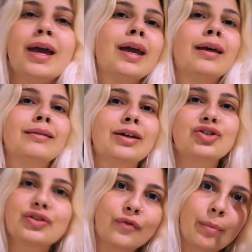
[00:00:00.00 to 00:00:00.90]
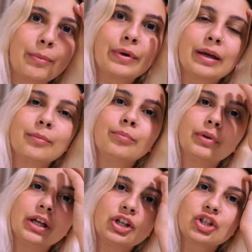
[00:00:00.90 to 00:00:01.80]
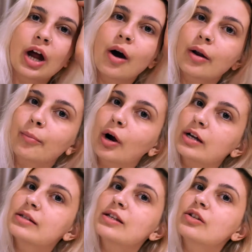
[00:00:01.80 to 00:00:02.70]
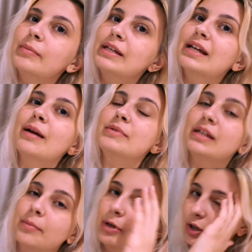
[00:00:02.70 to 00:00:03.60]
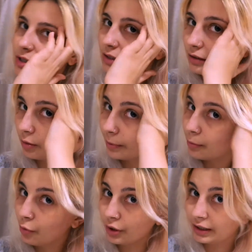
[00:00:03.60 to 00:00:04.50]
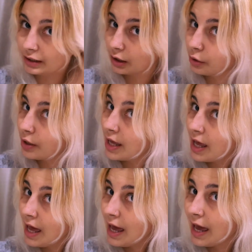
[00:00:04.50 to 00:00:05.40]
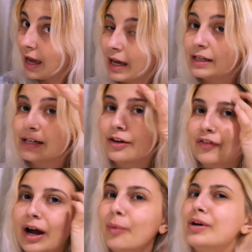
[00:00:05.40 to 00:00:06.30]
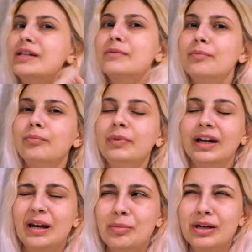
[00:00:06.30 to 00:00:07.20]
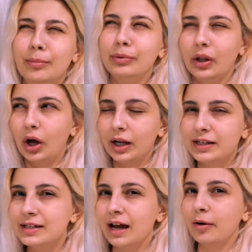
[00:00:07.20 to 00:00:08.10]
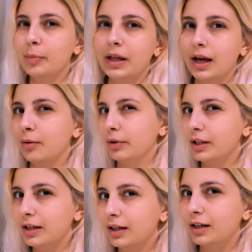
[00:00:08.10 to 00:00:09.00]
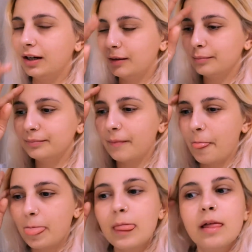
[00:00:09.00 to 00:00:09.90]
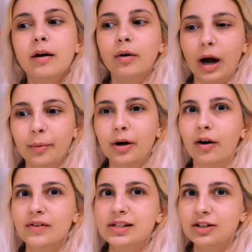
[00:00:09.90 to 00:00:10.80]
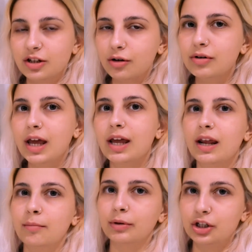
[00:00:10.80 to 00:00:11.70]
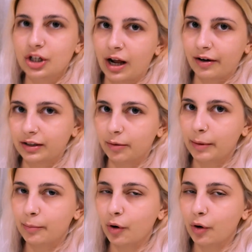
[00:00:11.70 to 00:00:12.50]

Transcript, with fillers: and that's just from it being bleached out and processed so many times and up here it's a little bit more yellow and if I was gonna be a blonde I would be like I really um I would obviously tone it and bleach it out a little bit